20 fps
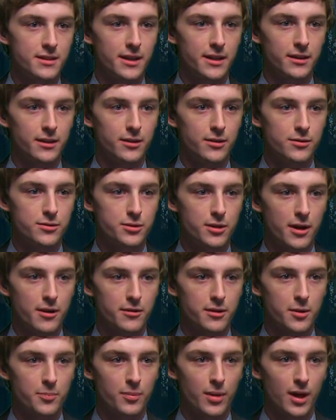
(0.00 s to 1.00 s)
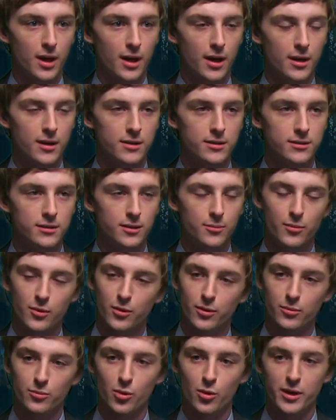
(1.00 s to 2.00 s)
nightly news roundup. Uh, I'm
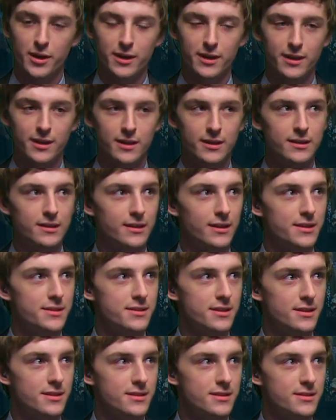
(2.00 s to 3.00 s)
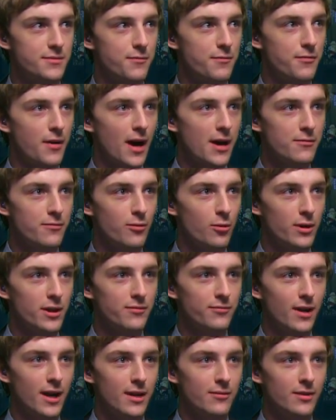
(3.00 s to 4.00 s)
Roland Boyden. This is
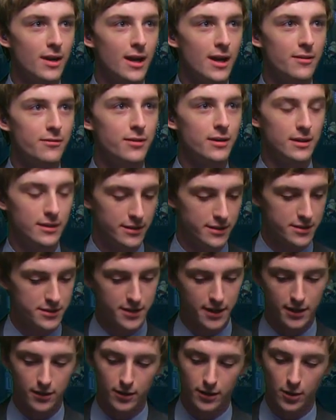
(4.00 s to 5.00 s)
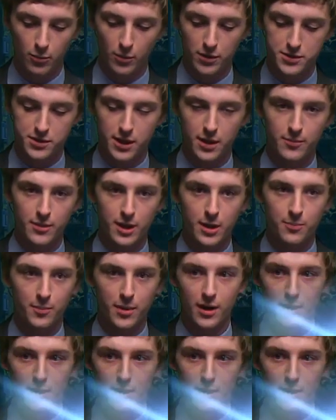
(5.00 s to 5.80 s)
5:45 live. Let's take a look at what's coming up